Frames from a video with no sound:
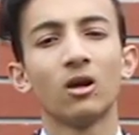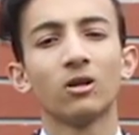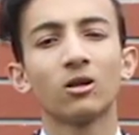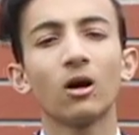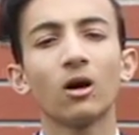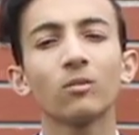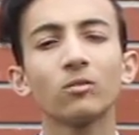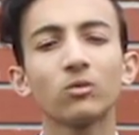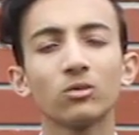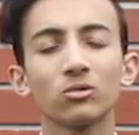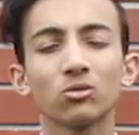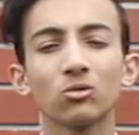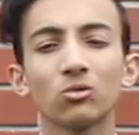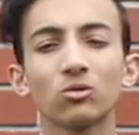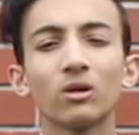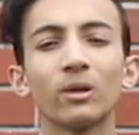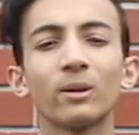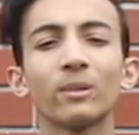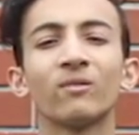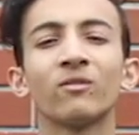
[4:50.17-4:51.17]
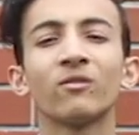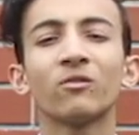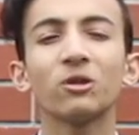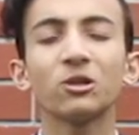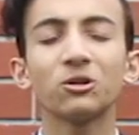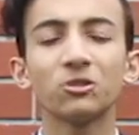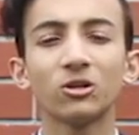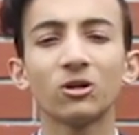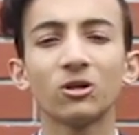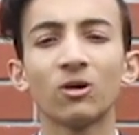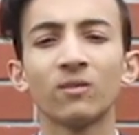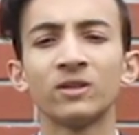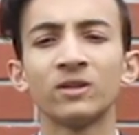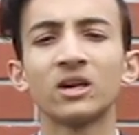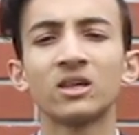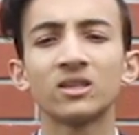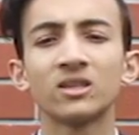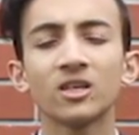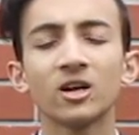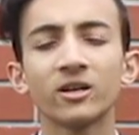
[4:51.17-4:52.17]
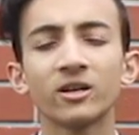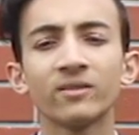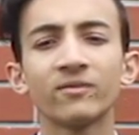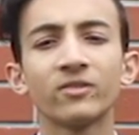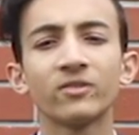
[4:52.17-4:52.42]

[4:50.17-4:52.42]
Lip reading: Time crystals are at the frontier of the exciting